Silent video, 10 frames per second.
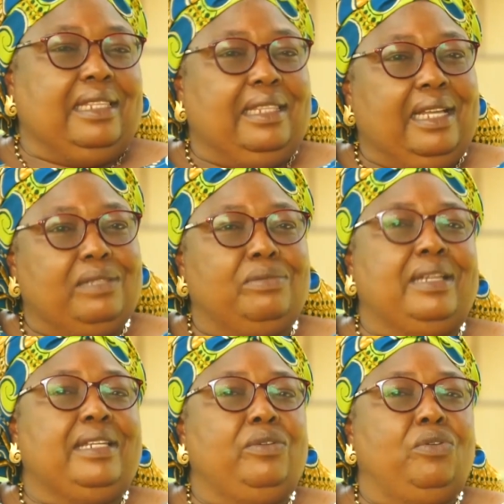That
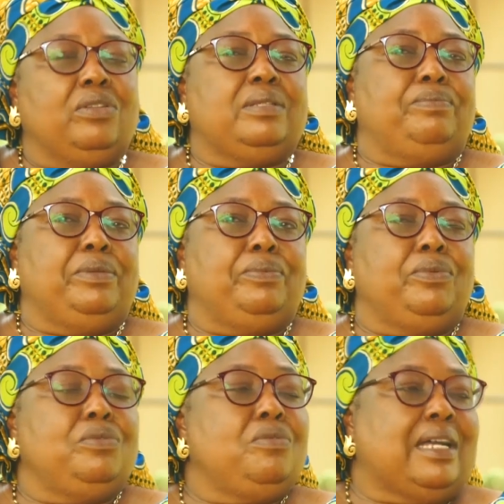one, he got
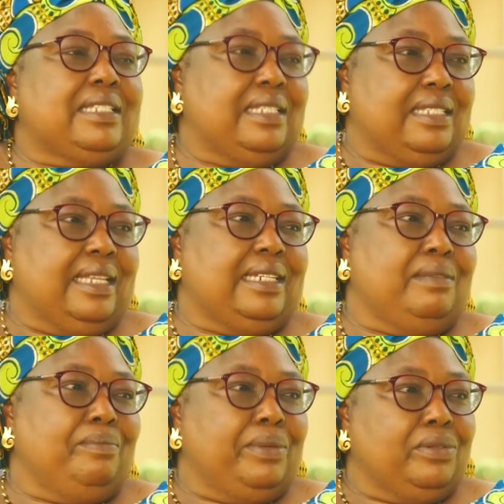people who assisted
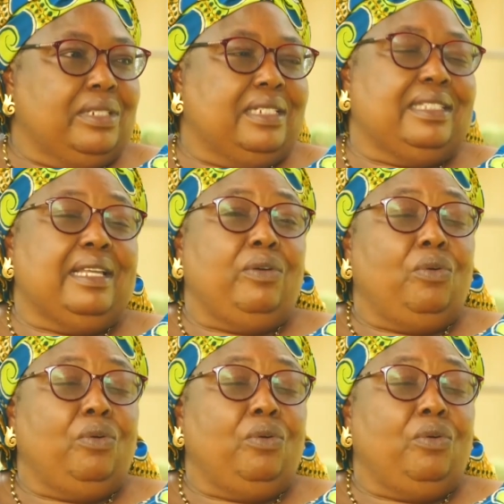in building the